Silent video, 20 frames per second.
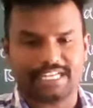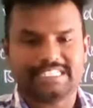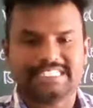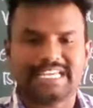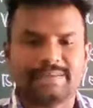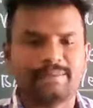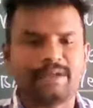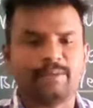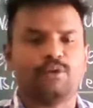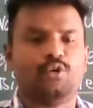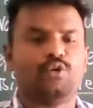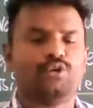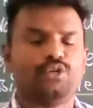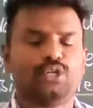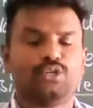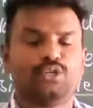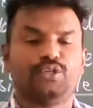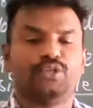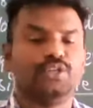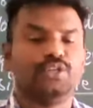Some amount
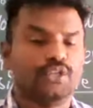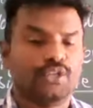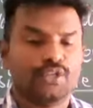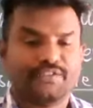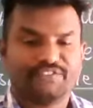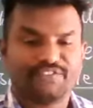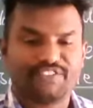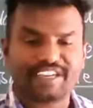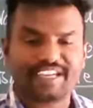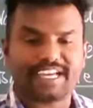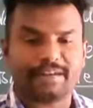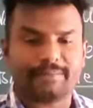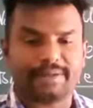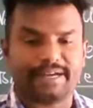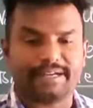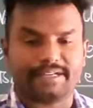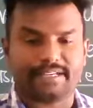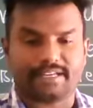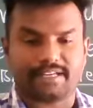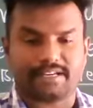of fecal
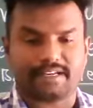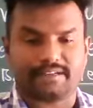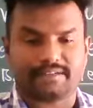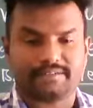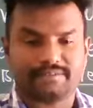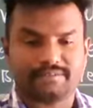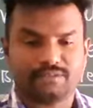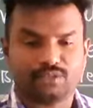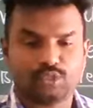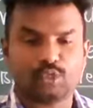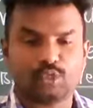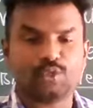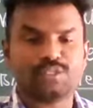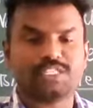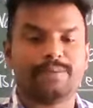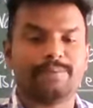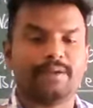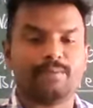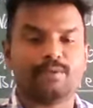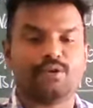matter through
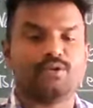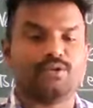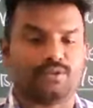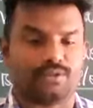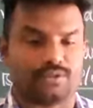some amount